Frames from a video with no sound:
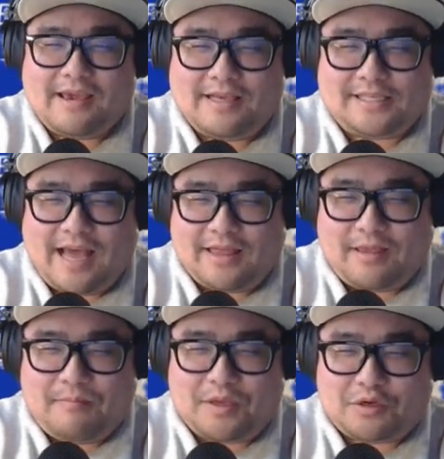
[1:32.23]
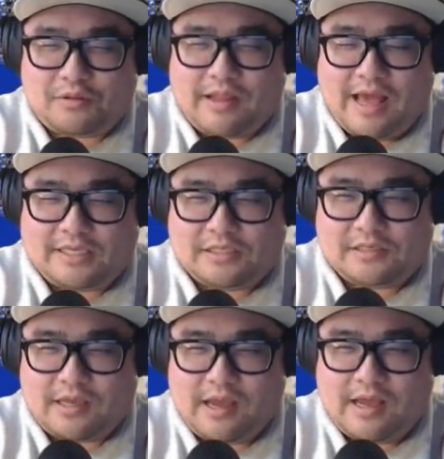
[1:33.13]
Is that the Mitchell
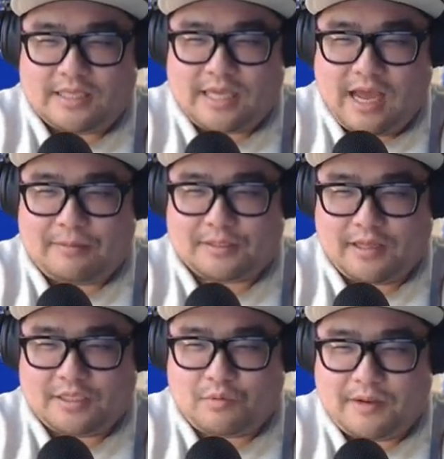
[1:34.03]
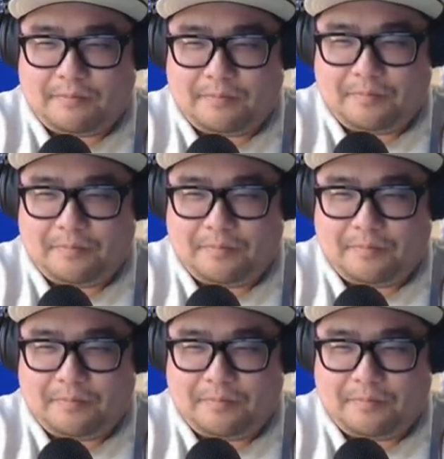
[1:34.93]
Ness tops lids one?